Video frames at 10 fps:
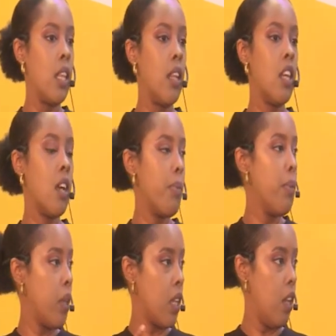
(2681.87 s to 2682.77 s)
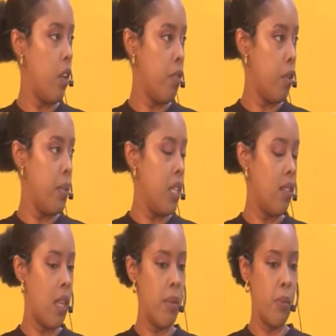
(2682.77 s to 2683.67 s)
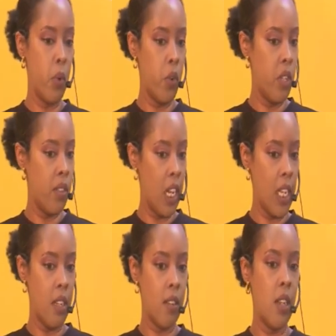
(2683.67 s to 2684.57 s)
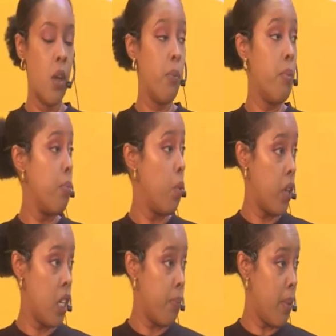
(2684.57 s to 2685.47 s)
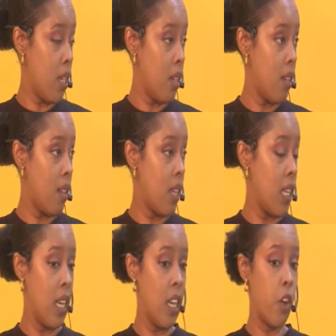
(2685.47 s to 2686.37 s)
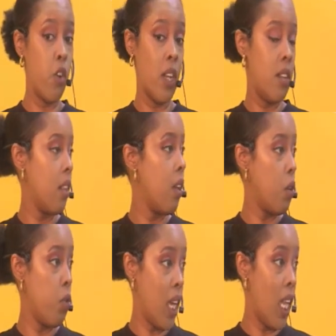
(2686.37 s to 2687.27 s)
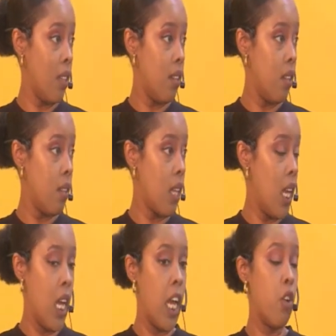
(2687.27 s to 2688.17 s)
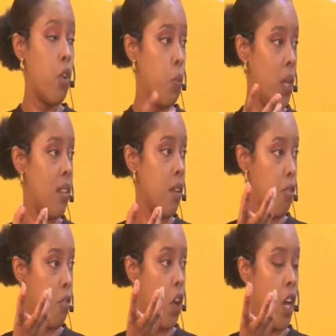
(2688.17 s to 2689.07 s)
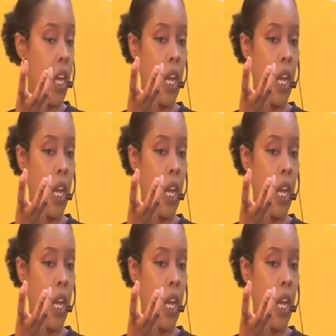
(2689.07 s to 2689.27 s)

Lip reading: that young people can learn from this and be more resilient, be more independent in creating their own realities, and not waiting for